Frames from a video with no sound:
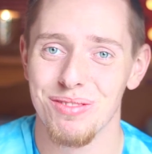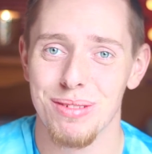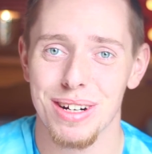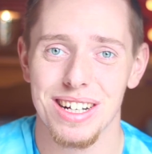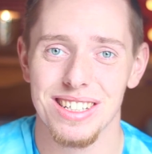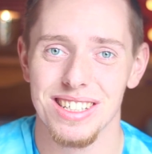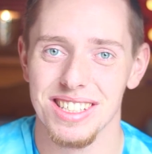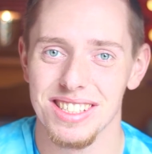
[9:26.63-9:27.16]

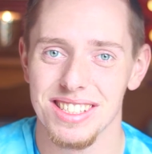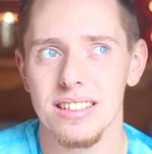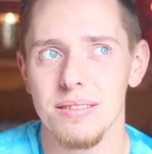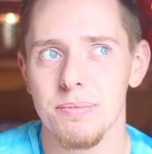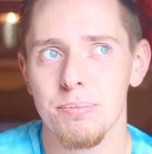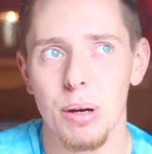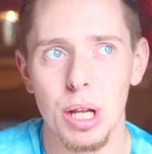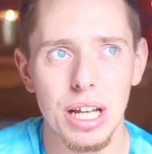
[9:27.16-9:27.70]
because
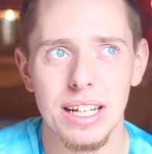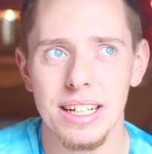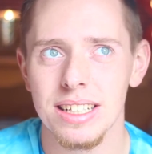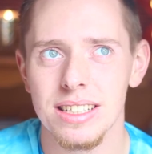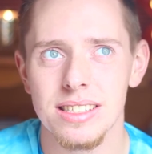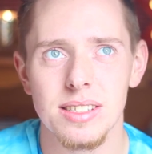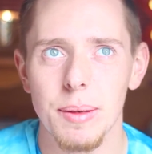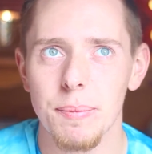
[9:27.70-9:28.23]
bullying
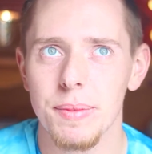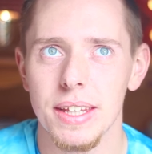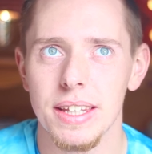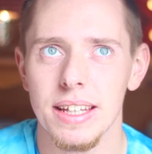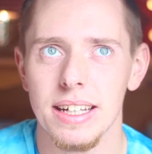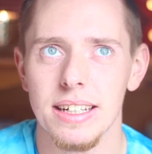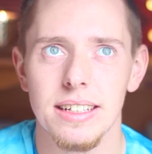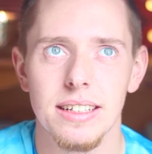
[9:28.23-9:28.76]
is something
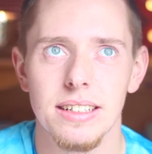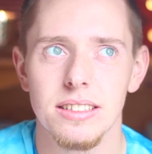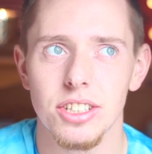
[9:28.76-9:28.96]
that